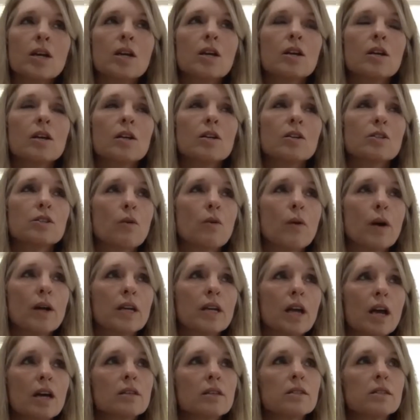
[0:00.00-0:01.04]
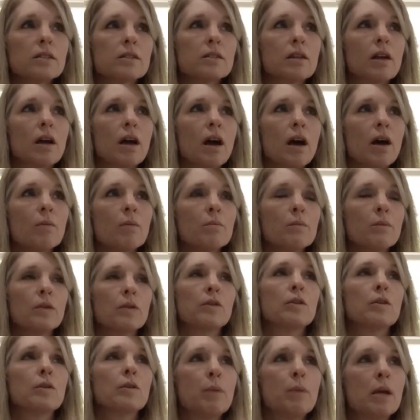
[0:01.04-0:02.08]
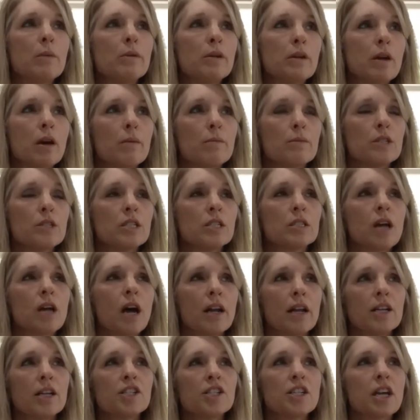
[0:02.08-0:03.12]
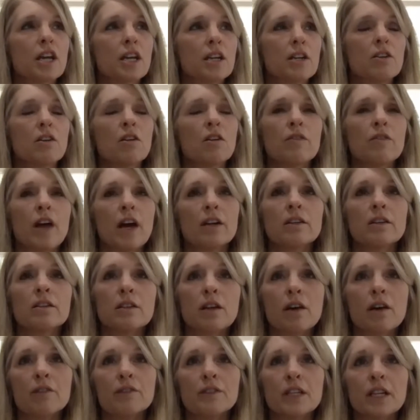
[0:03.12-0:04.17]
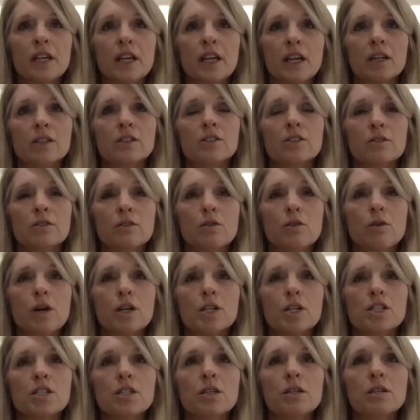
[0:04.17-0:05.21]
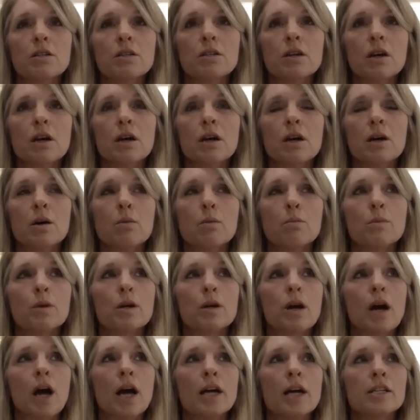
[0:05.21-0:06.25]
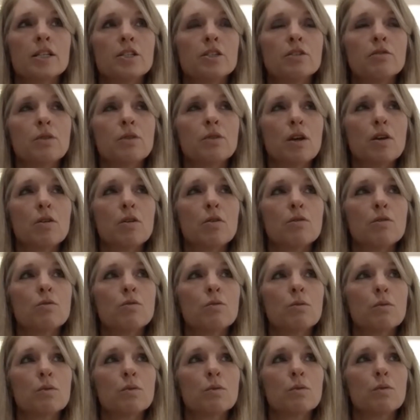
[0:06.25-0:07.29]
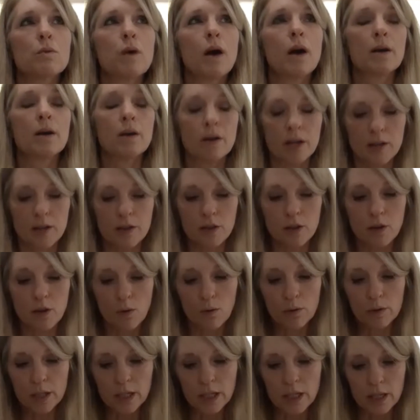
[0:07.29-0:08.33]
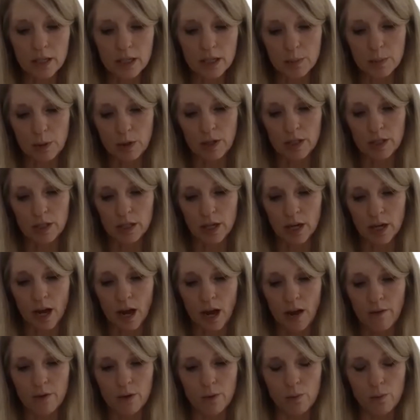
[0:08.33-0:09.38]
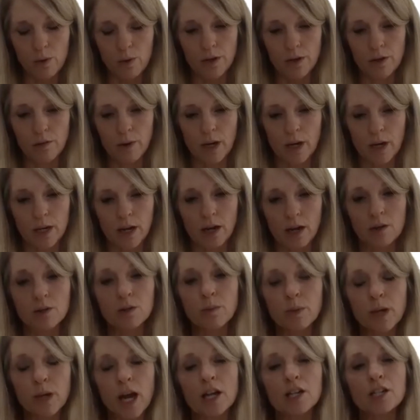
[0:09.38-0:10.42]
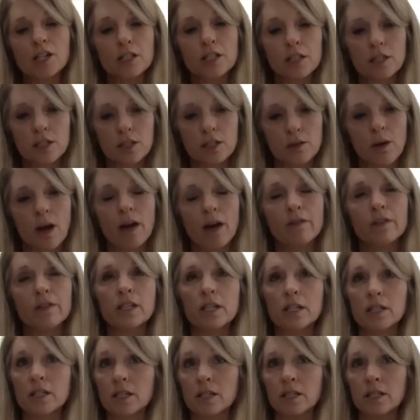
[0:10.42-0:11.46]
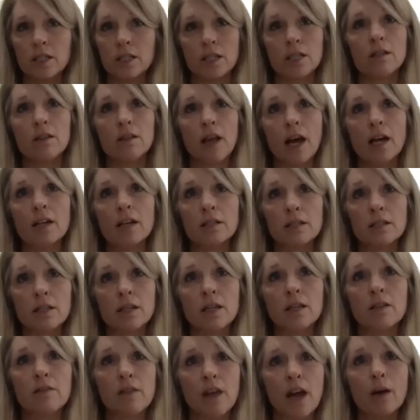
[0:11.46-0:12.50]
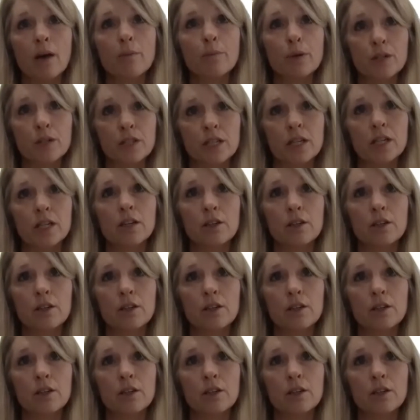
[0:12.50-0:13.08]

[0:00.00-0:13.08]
So I guess maybe I'm just not educated on that enough to answer the question. I do know the only experience that I have with it right now is we actually do have a dentist in that particular